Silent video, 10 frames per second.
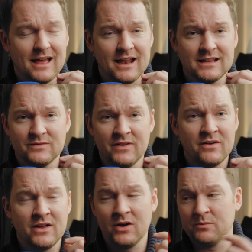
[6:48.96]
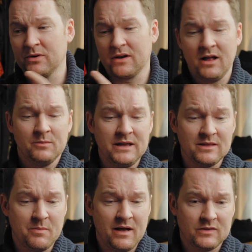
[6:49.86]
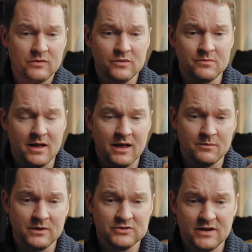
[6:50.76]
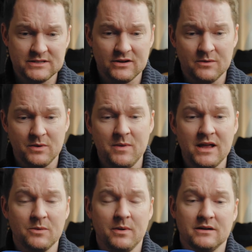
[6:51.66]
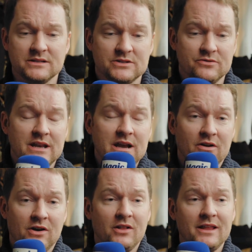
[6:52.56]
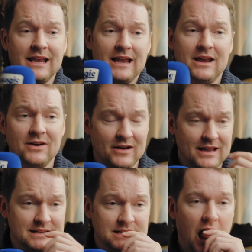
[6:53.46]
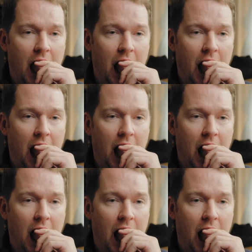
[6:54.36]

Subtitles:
And it's very odd, but I'll be in the bathroom and my dresser and my makeup artist are in here and all they can hear is,